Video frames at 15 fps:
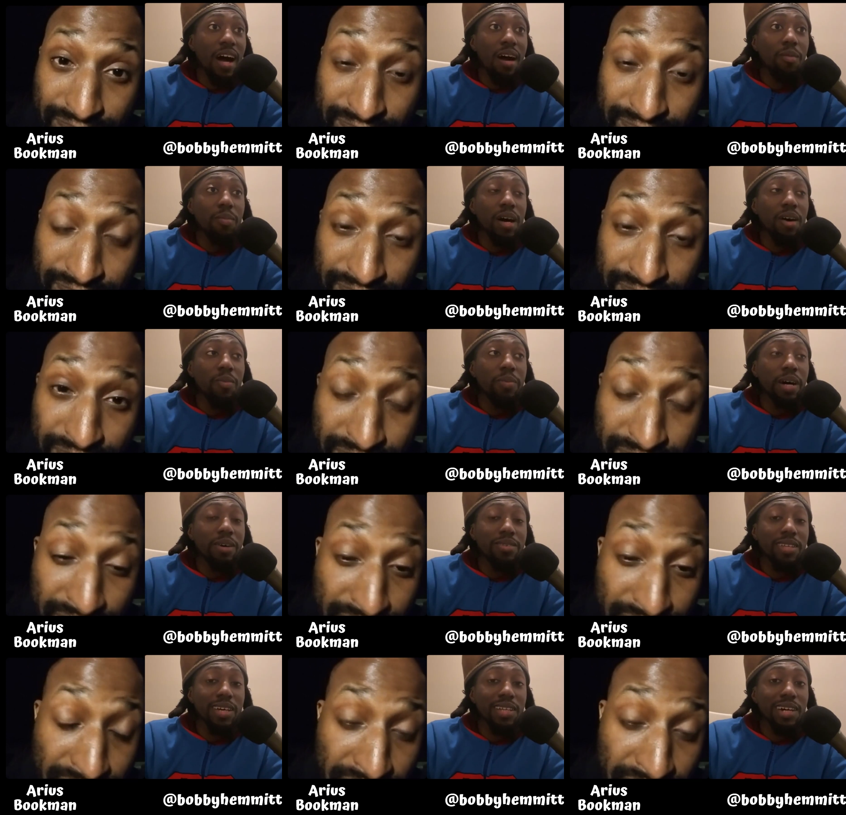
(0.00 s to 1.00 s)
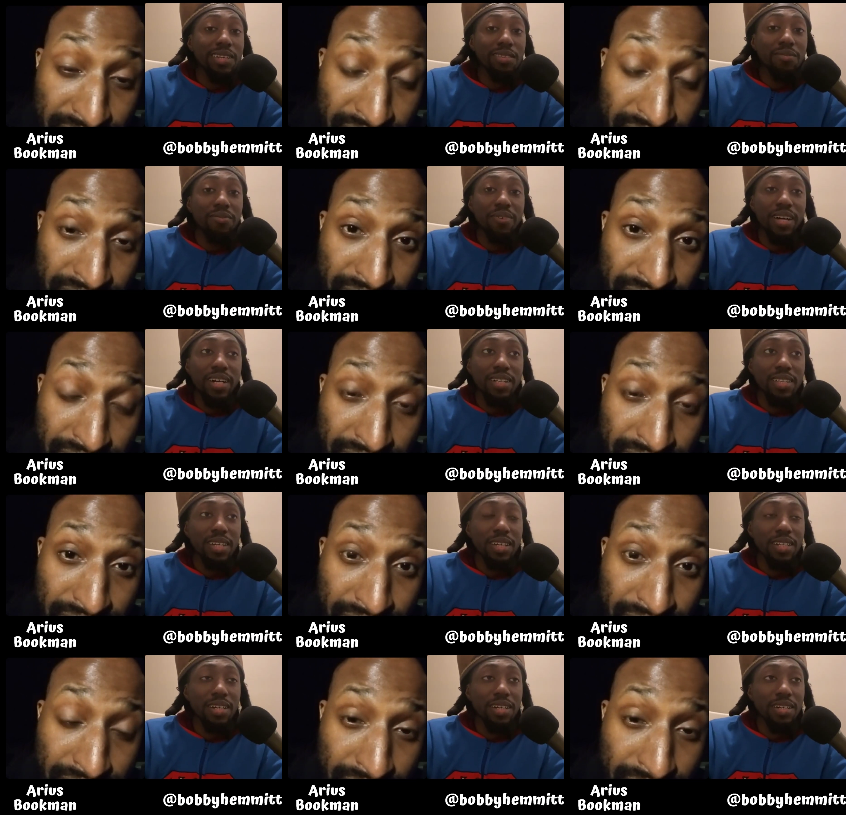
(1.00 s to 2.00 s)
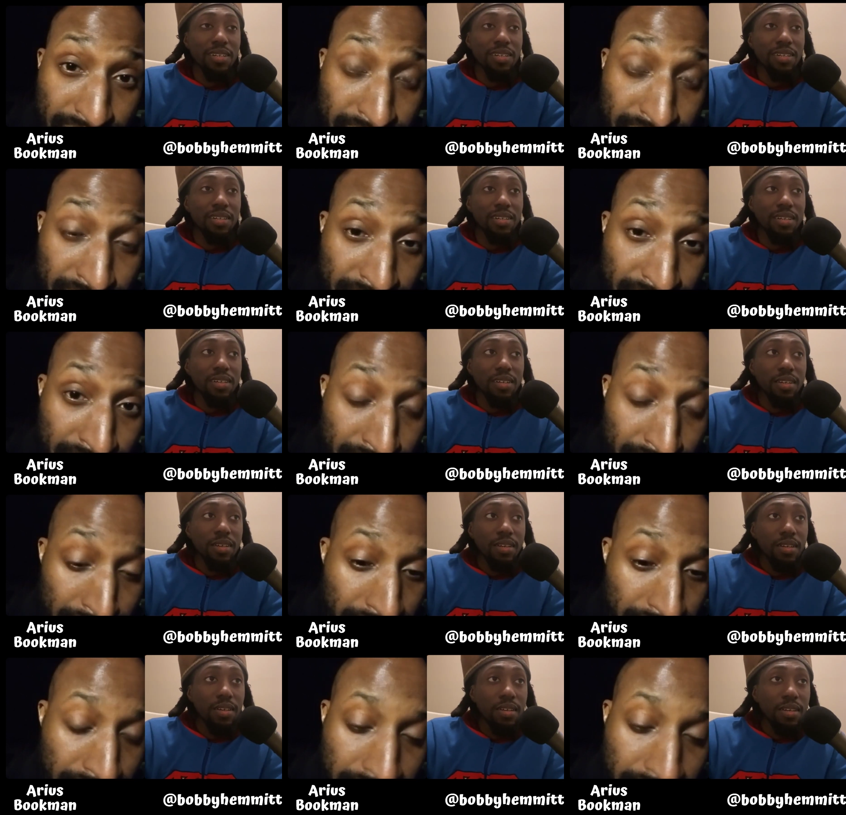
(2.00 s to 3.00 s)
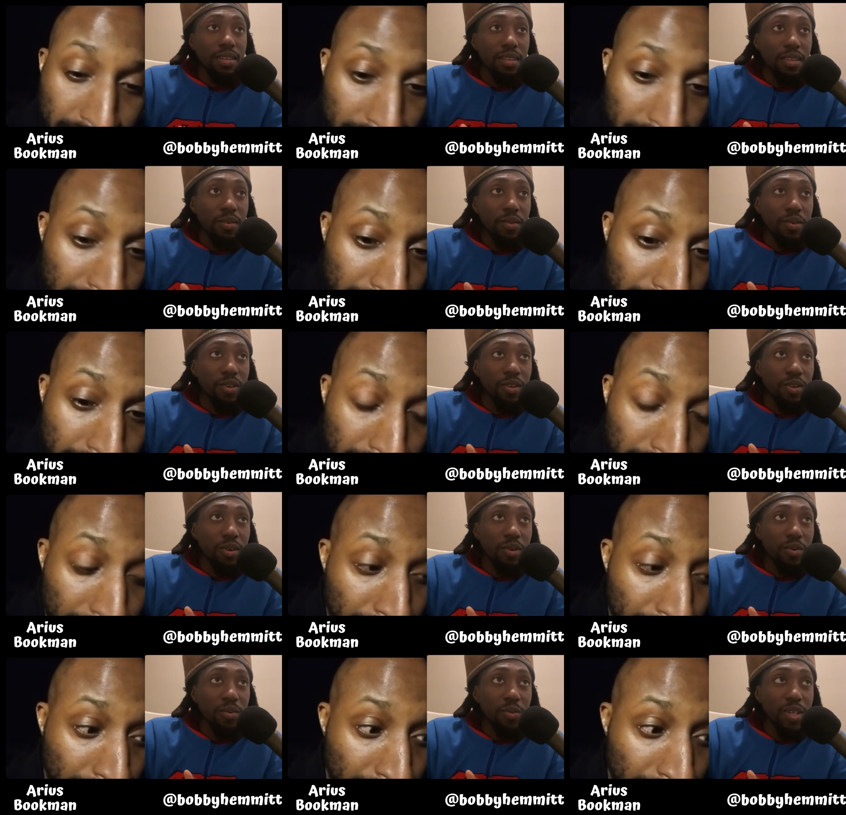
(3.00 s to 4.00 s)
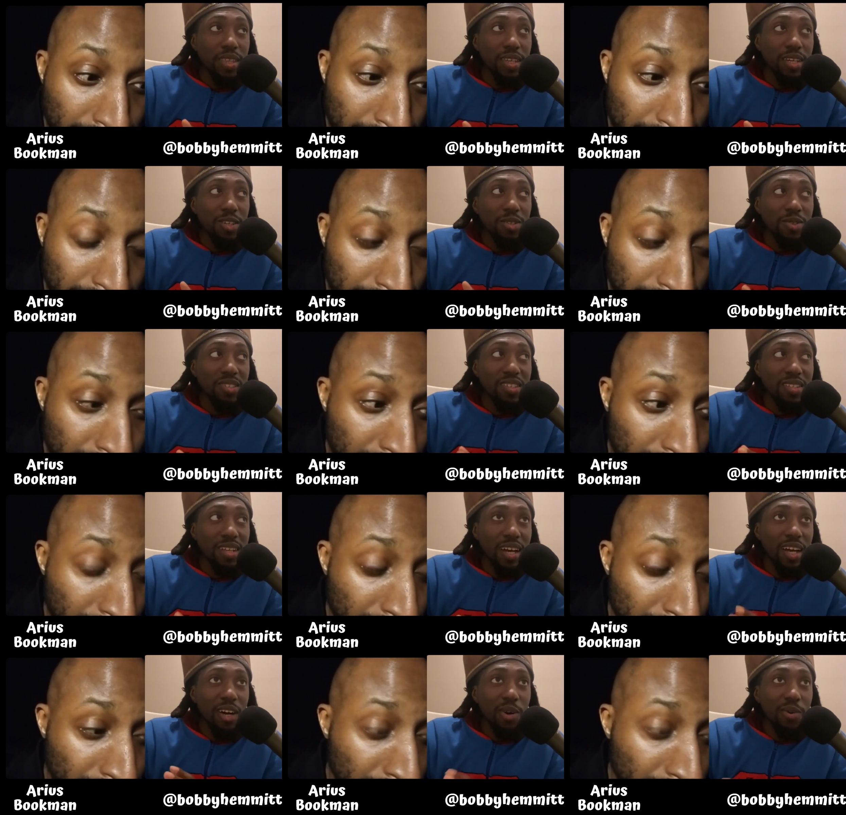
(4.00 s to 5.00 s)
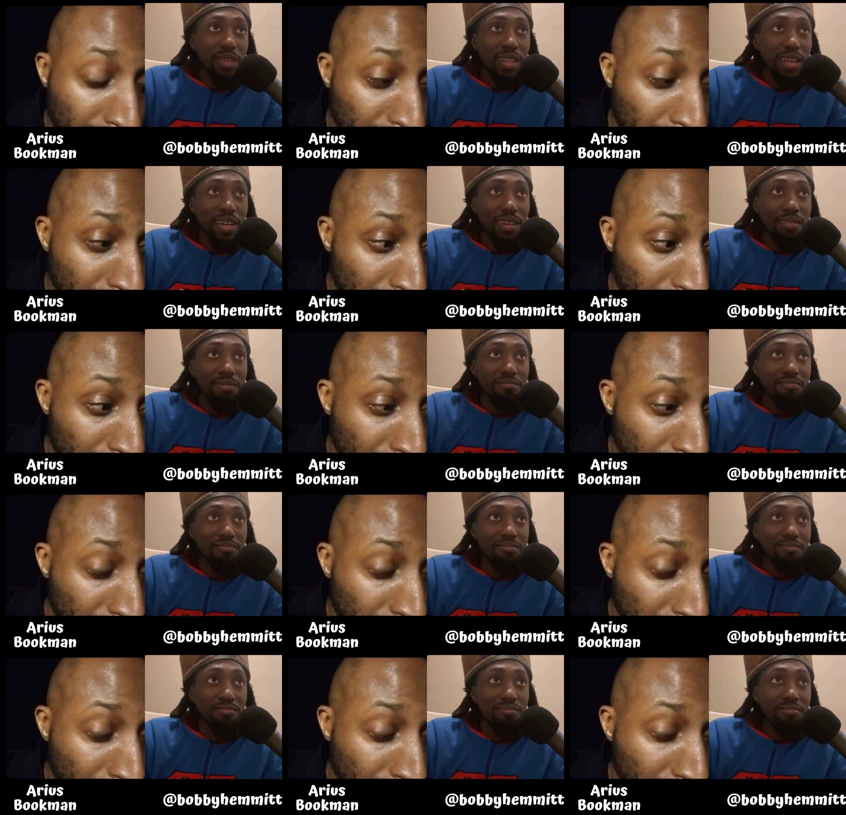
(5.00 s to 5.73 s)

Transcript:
Speaker 1: how how about that? Like the fact that like, you know, what they're using now on like